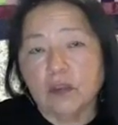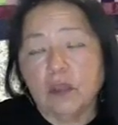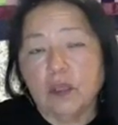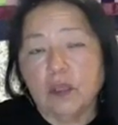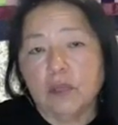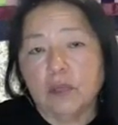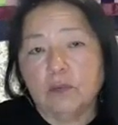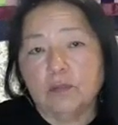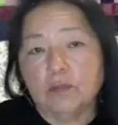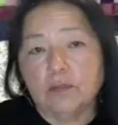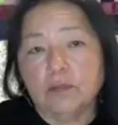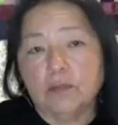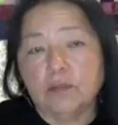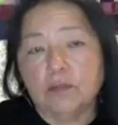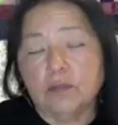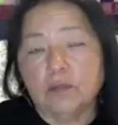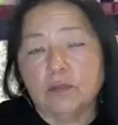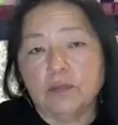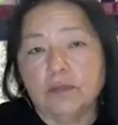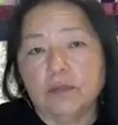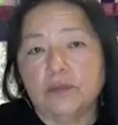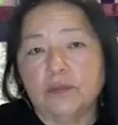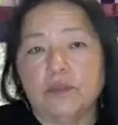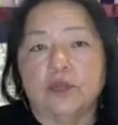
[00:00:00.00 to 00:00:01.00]
um,
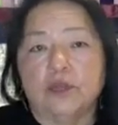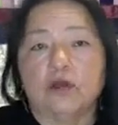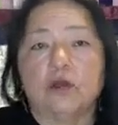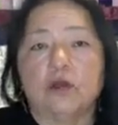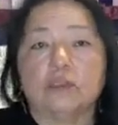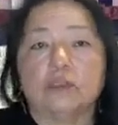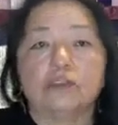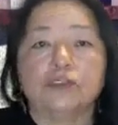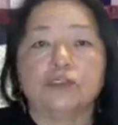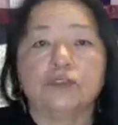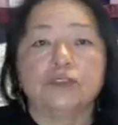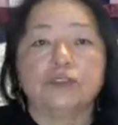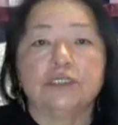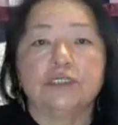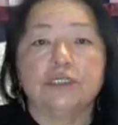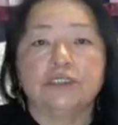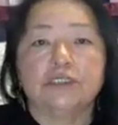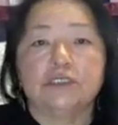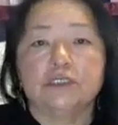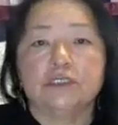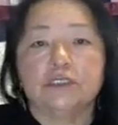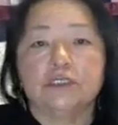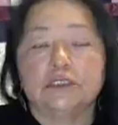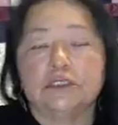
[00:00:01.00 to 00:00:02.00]
the culture
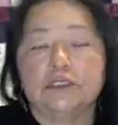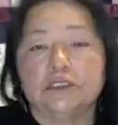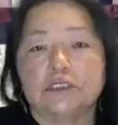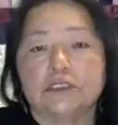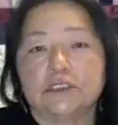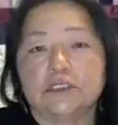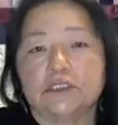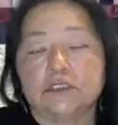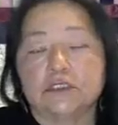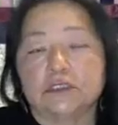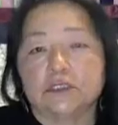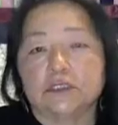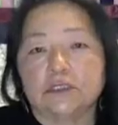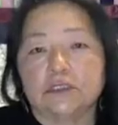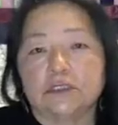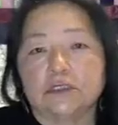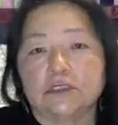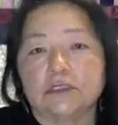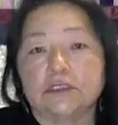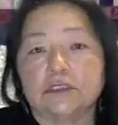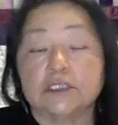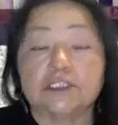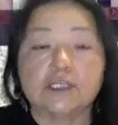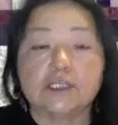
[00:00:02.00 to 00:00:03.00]
doesn't,
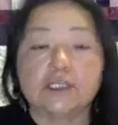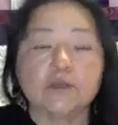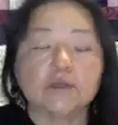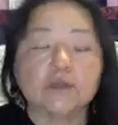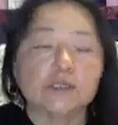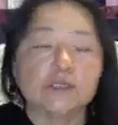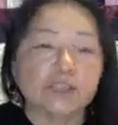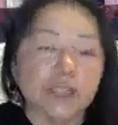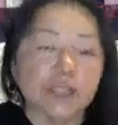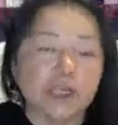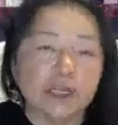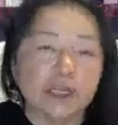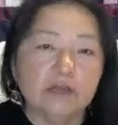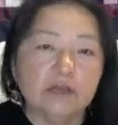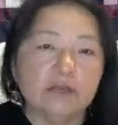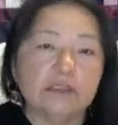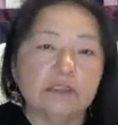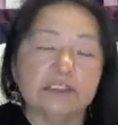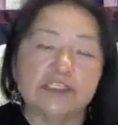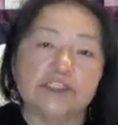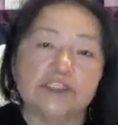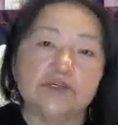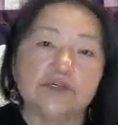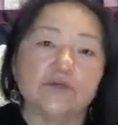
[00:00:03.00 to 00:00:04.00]
the summertime
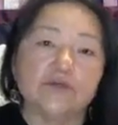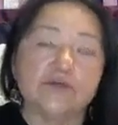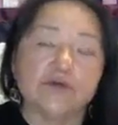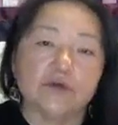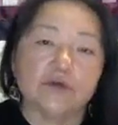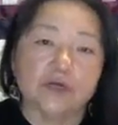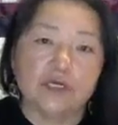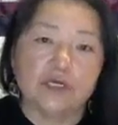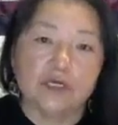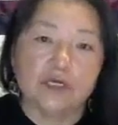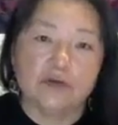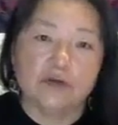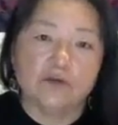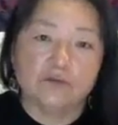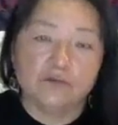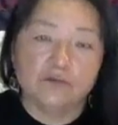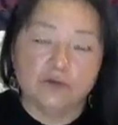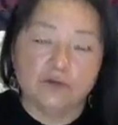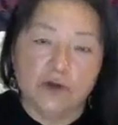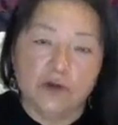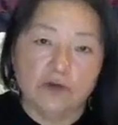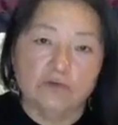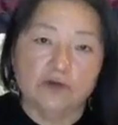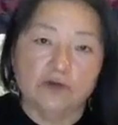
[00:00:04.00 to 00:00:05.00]
is different
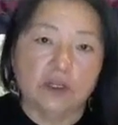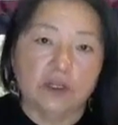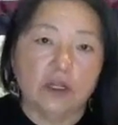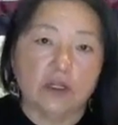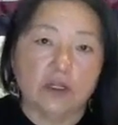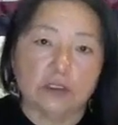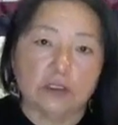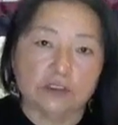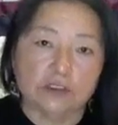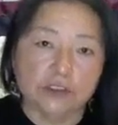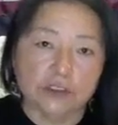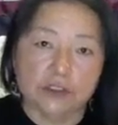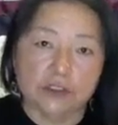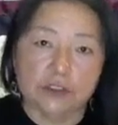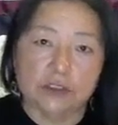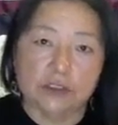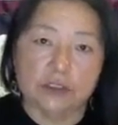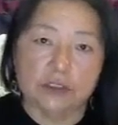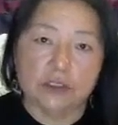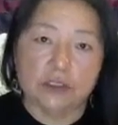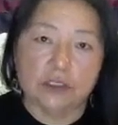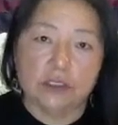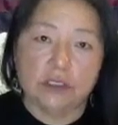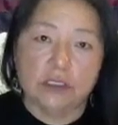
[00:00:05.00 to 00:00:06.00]
for every culture.
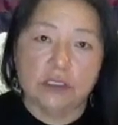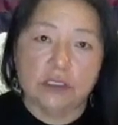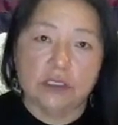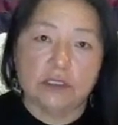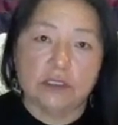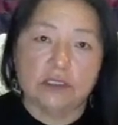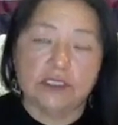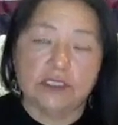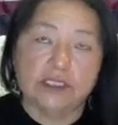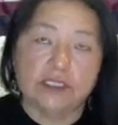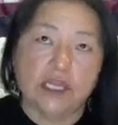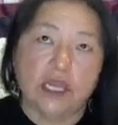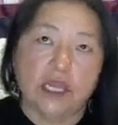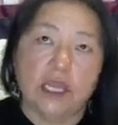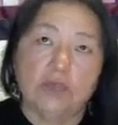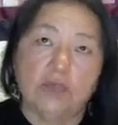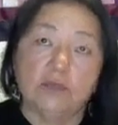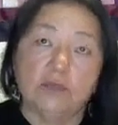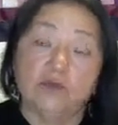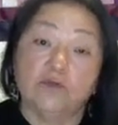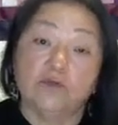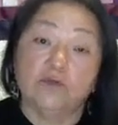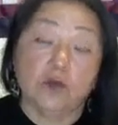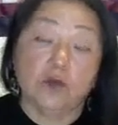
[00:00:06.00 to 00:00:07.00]
The
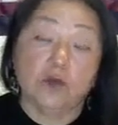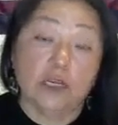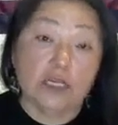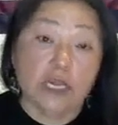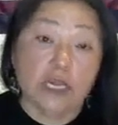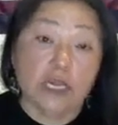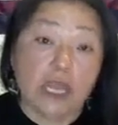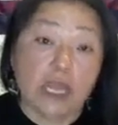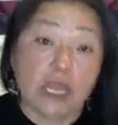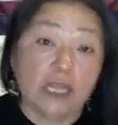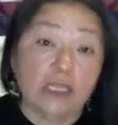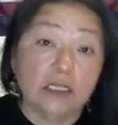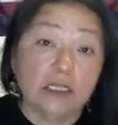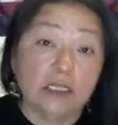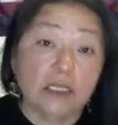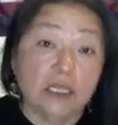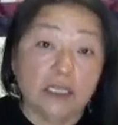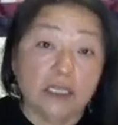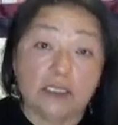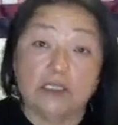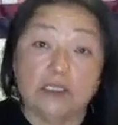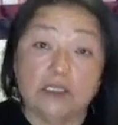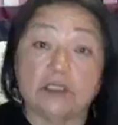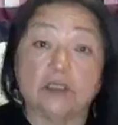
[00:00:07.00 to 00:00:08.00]
time of great light,
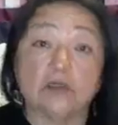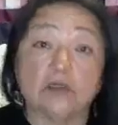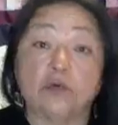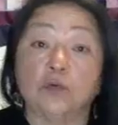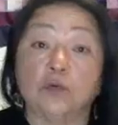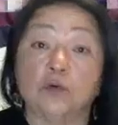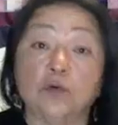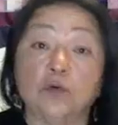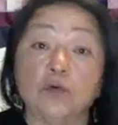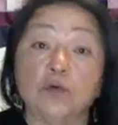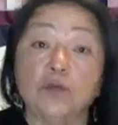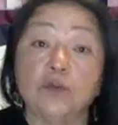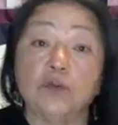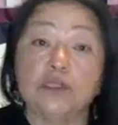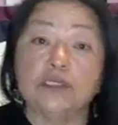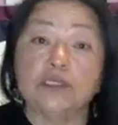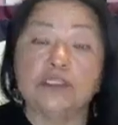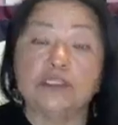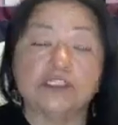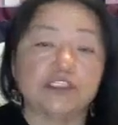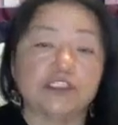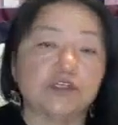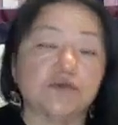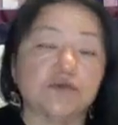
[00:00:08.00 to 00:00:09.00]
like in the north,
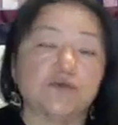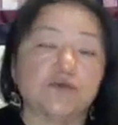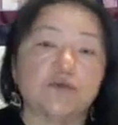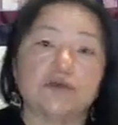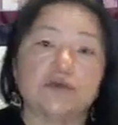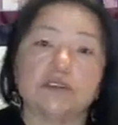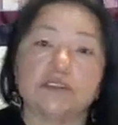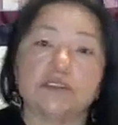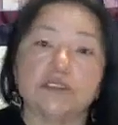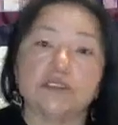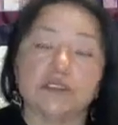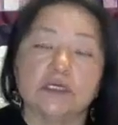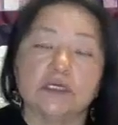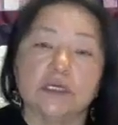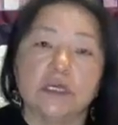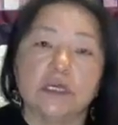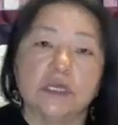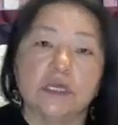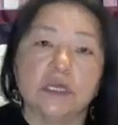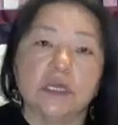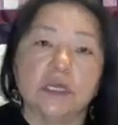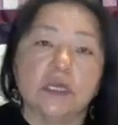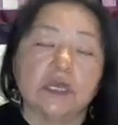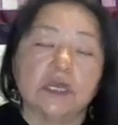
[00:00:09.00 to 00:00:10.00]
is different.
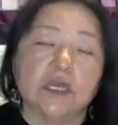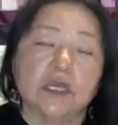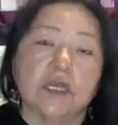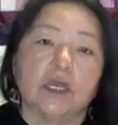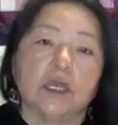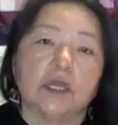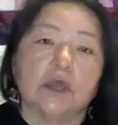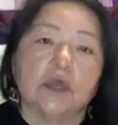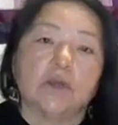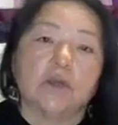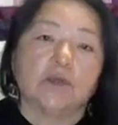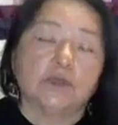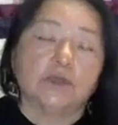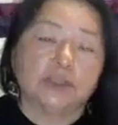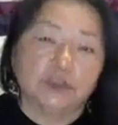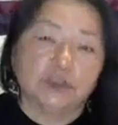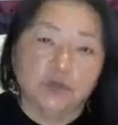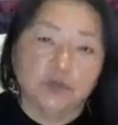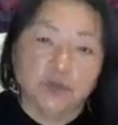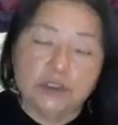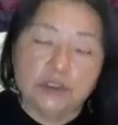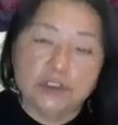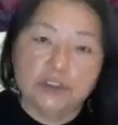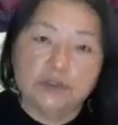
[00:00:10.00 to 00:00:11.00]
But
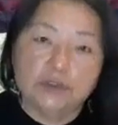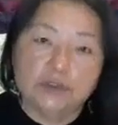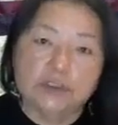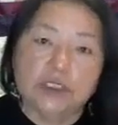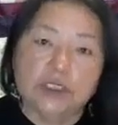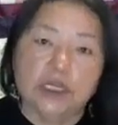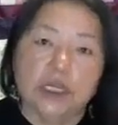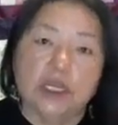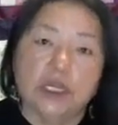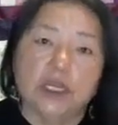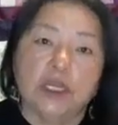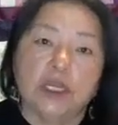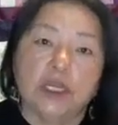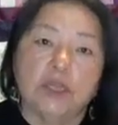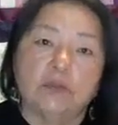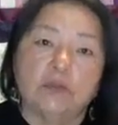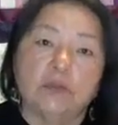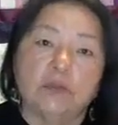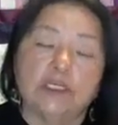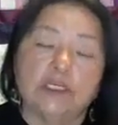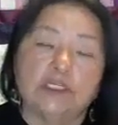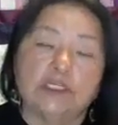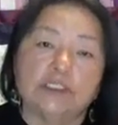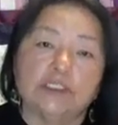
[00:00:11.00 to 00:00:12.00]
the winter
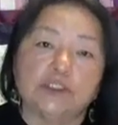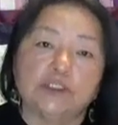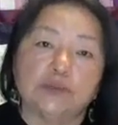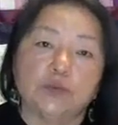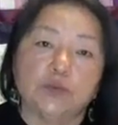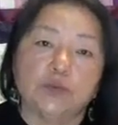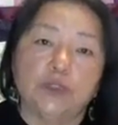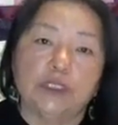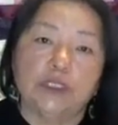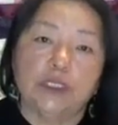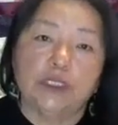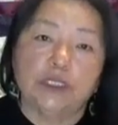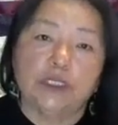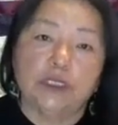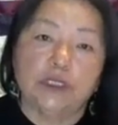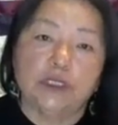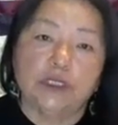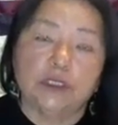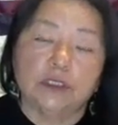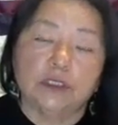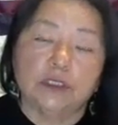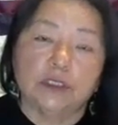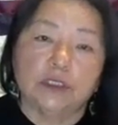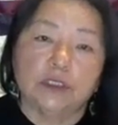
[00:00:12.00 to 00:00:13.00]
time is
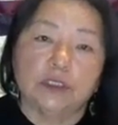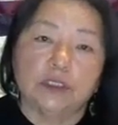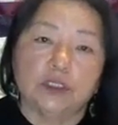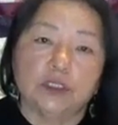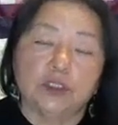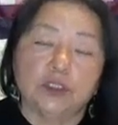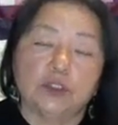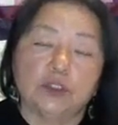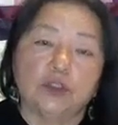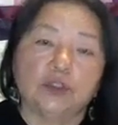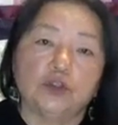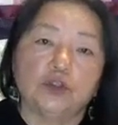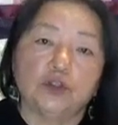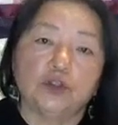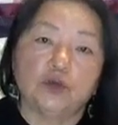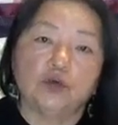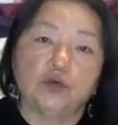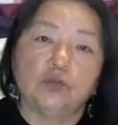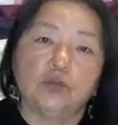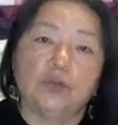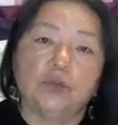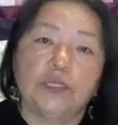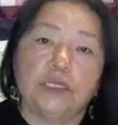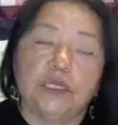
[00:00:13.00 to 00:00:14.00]
when
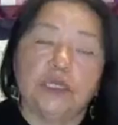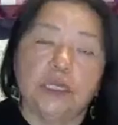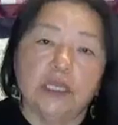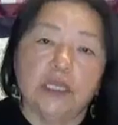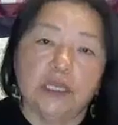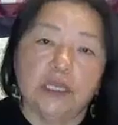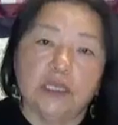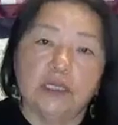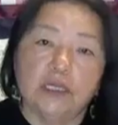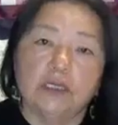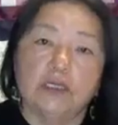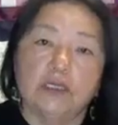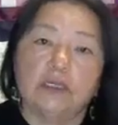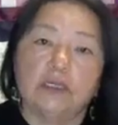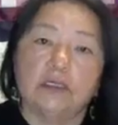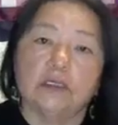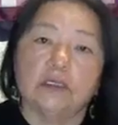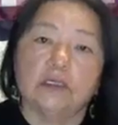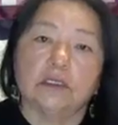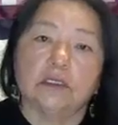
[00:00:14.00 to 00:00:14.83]
you begin